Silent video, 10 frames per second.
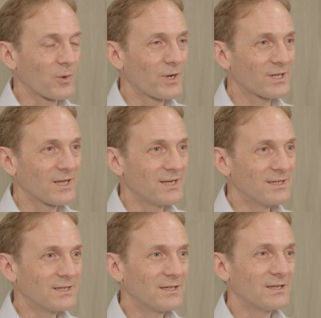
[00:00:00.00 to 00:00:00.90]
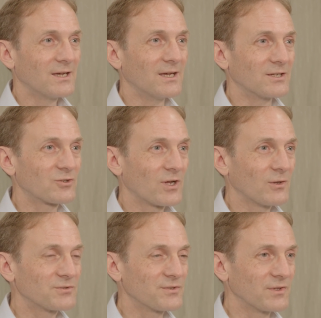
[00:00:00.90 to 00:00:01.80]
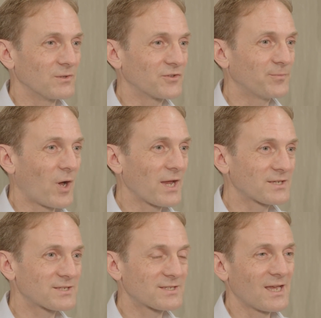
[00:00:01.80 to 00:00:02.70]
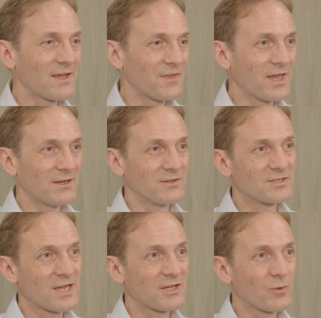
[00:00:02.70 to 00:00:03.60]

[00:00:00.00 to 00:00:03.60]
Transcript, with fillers: quickly, uh, try lots of little spikes, and then take